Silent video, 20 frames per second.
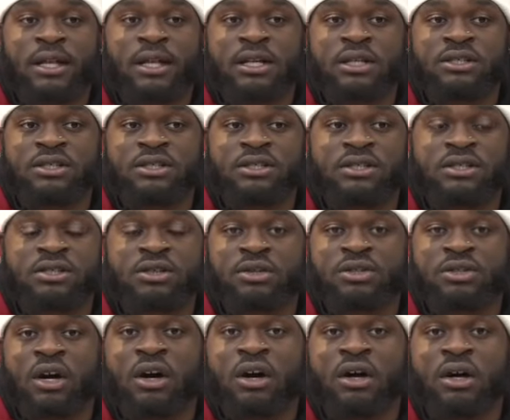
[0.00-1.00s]
then it's just, you know, it's
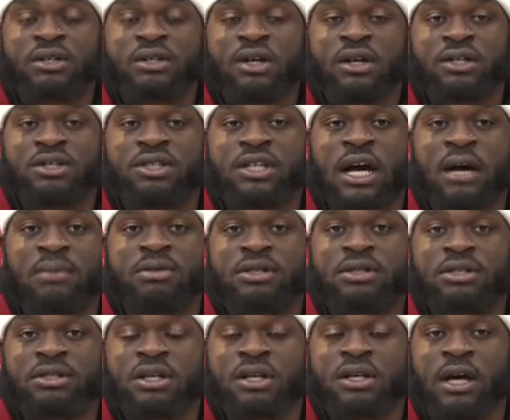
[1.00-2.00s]
our, it's our job is
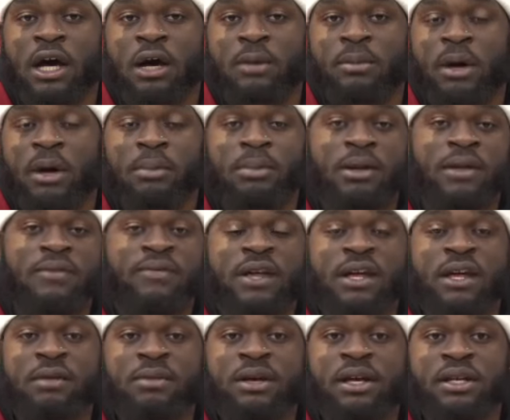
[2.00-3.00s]
to help uplift
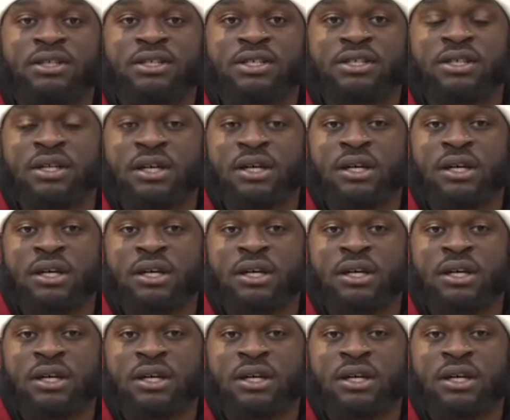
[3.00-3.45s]
him and just